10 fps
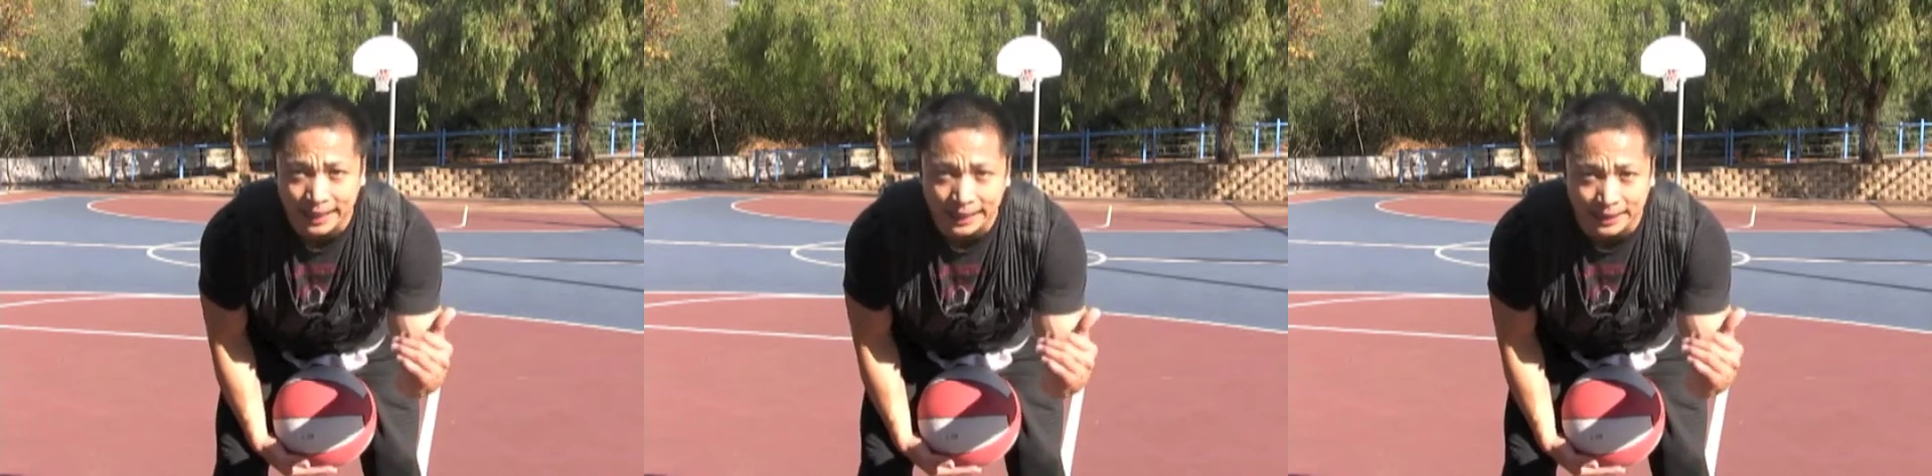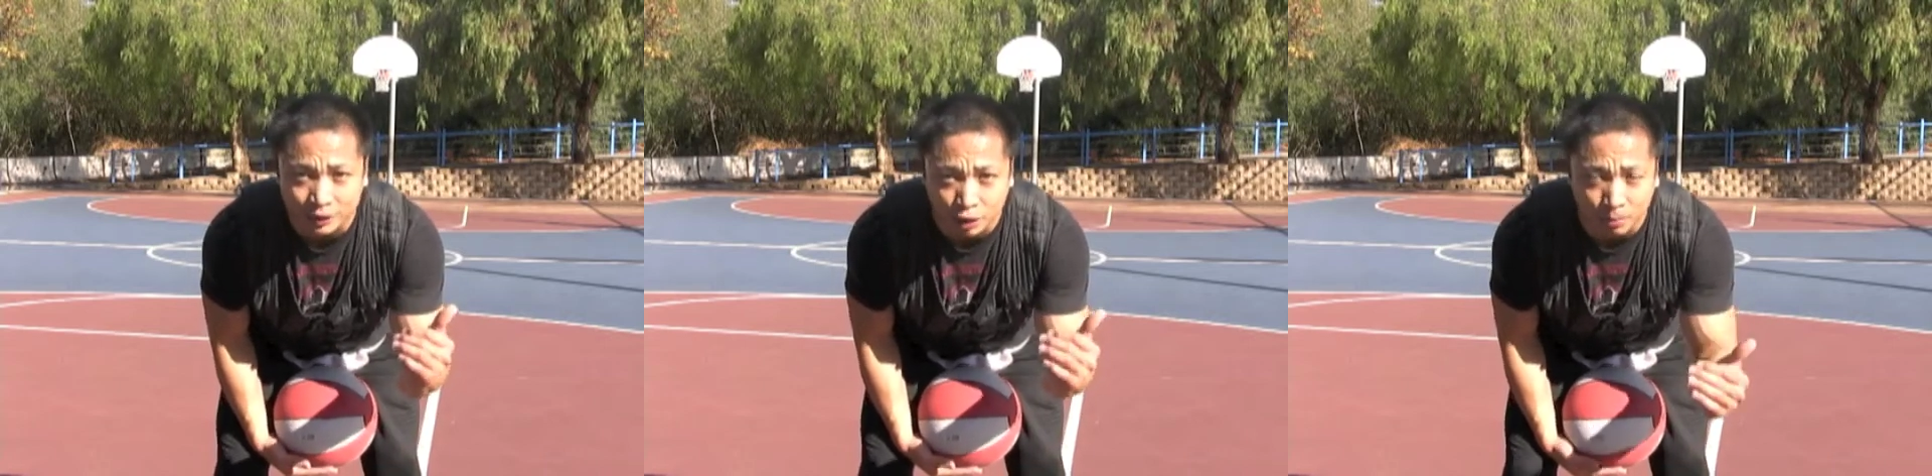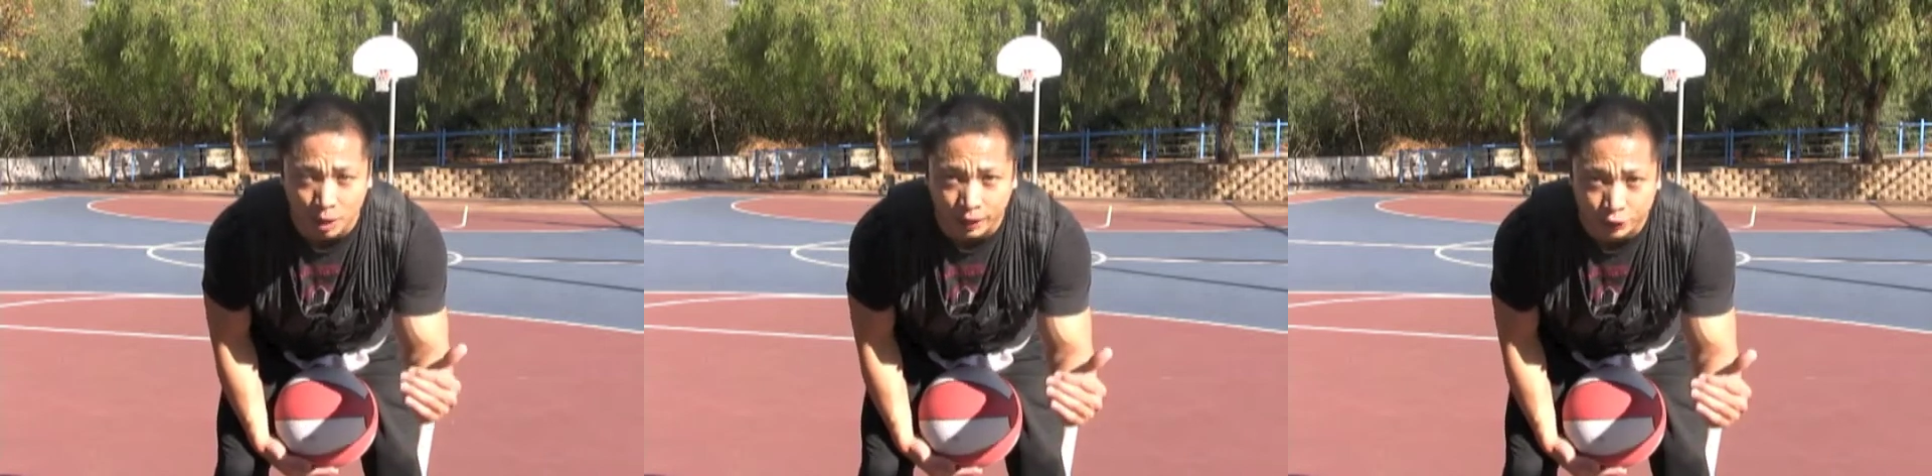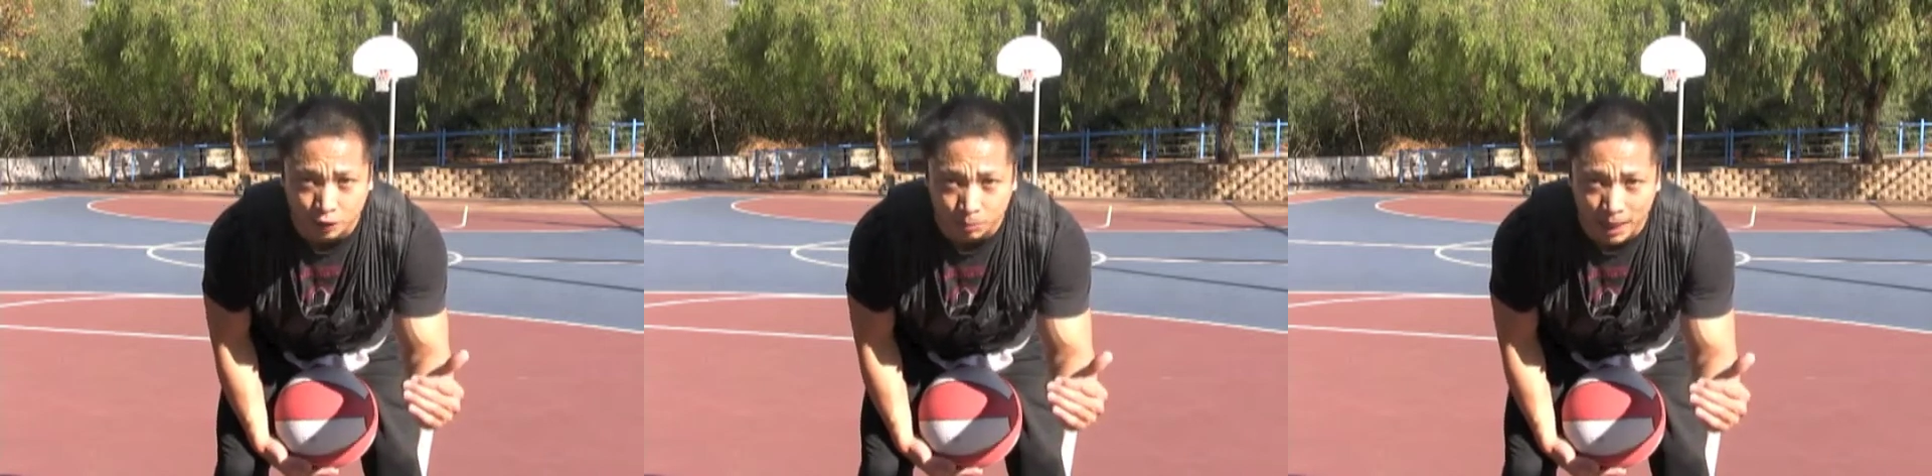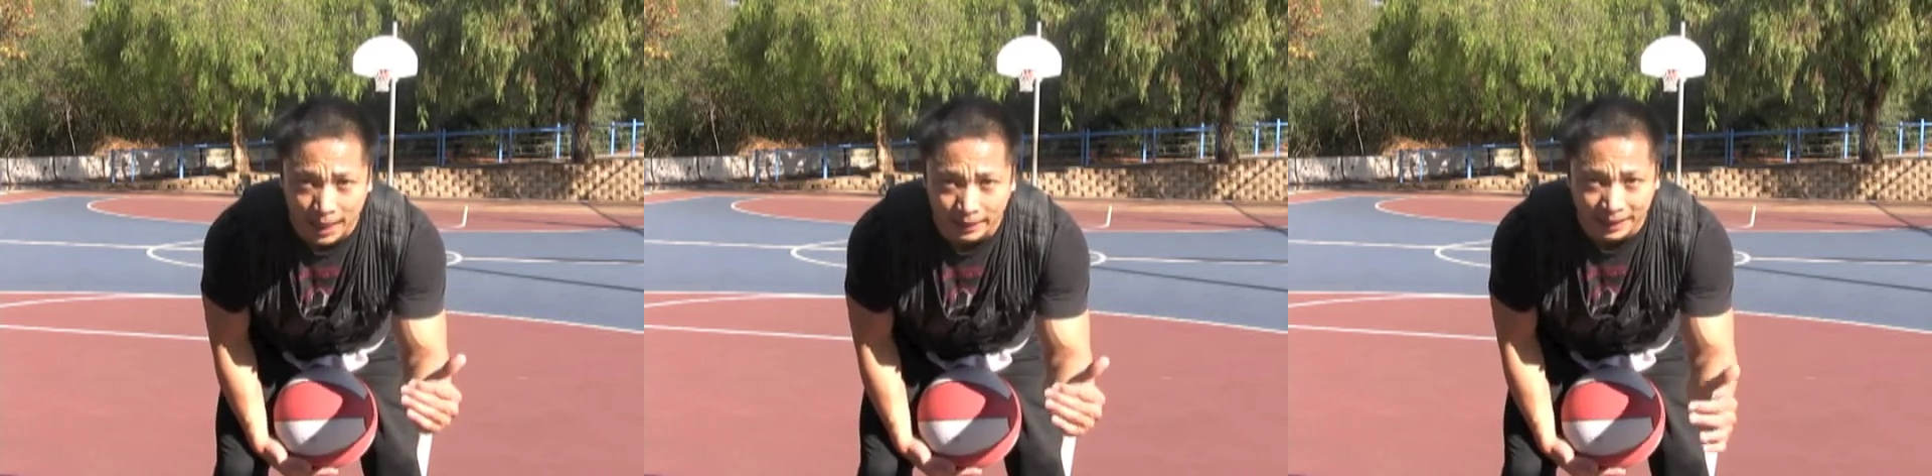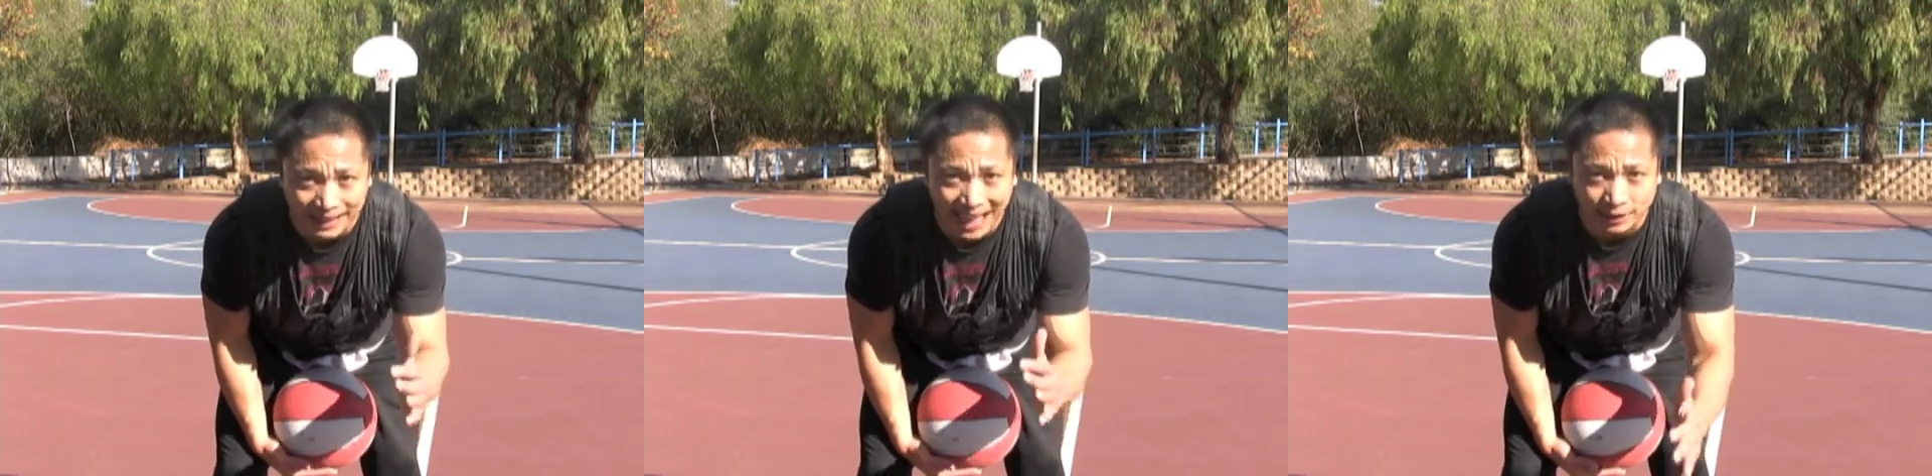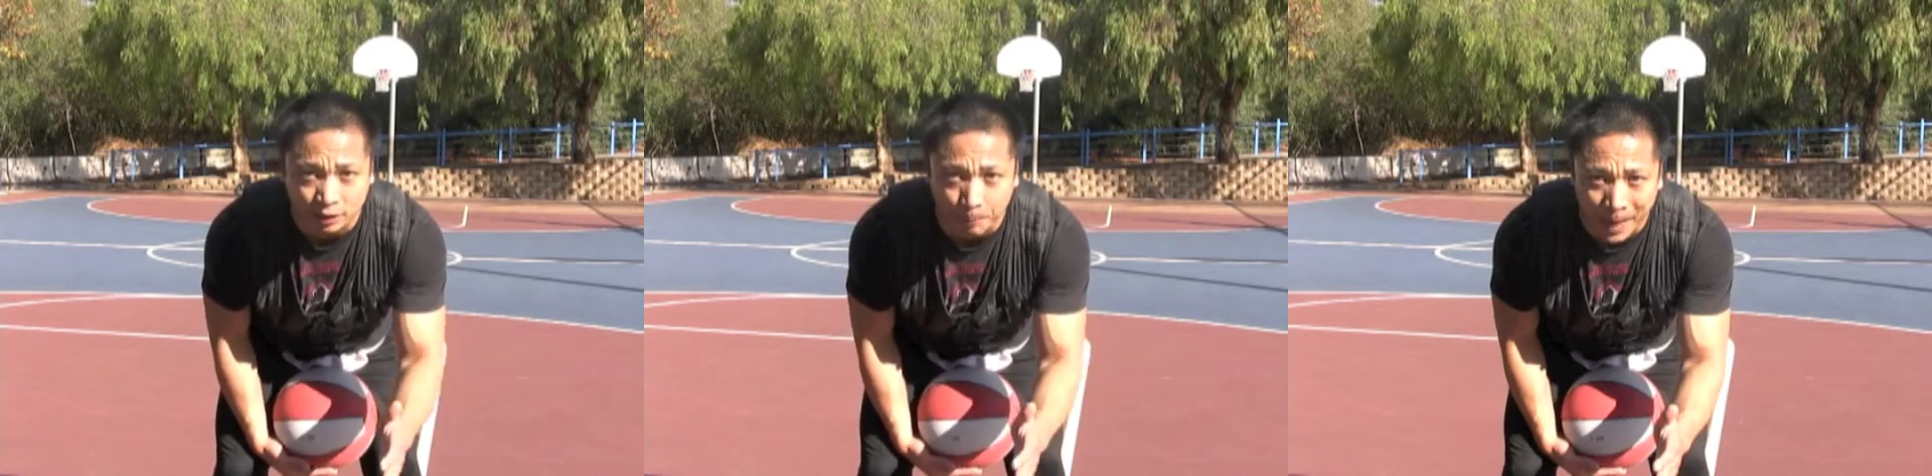in his subconscious mind that
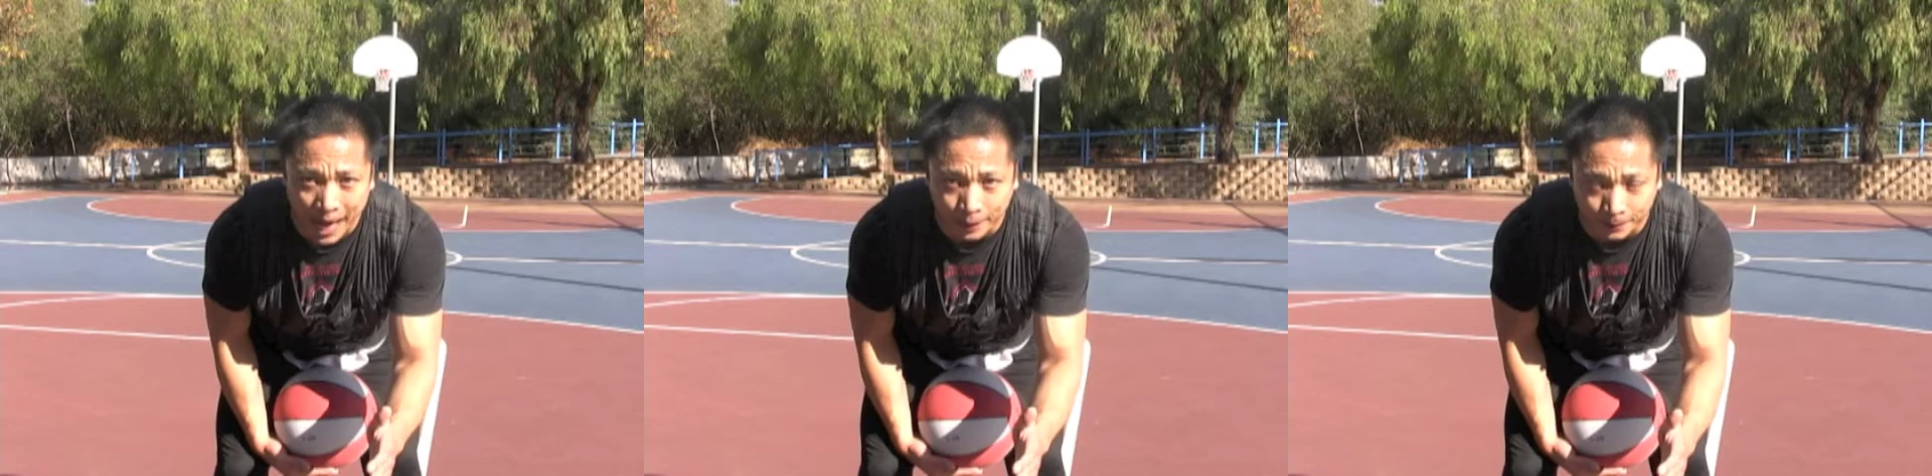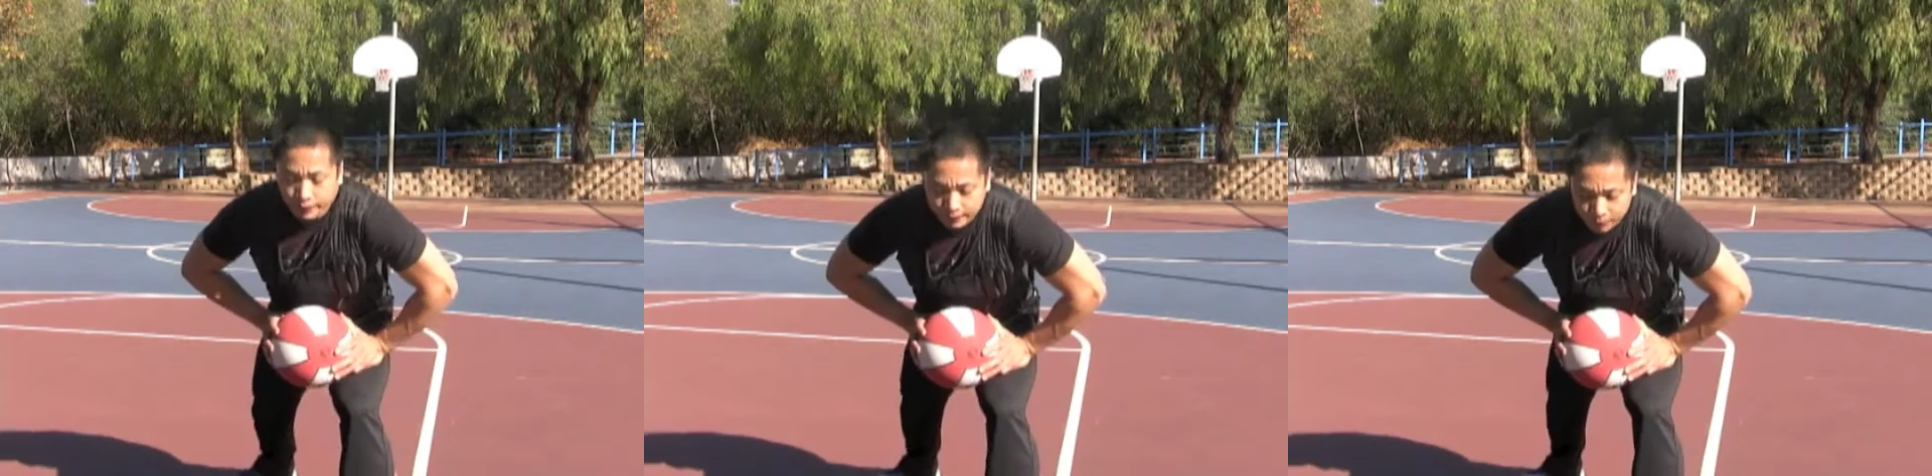that's the pattern.